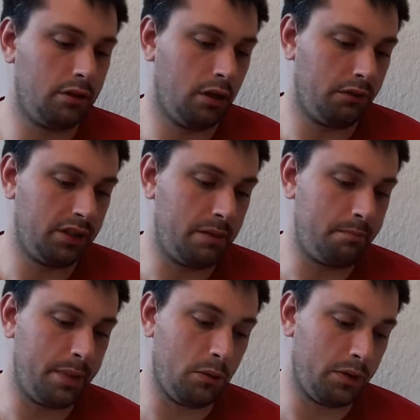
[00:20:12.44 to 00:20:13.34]
obviously
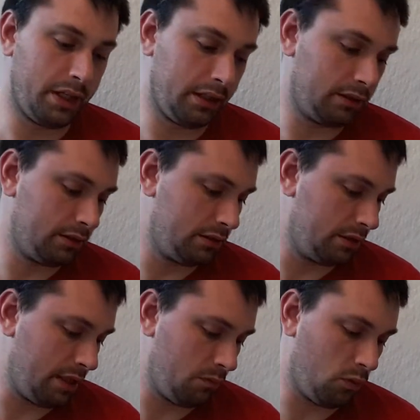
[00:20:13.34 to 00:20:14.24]
building
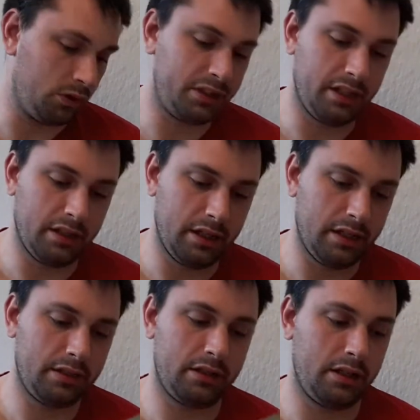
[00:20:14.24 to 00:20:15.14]
and what's in
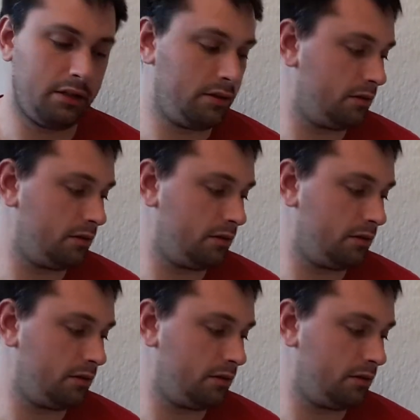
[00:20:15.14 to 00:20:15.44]
there. So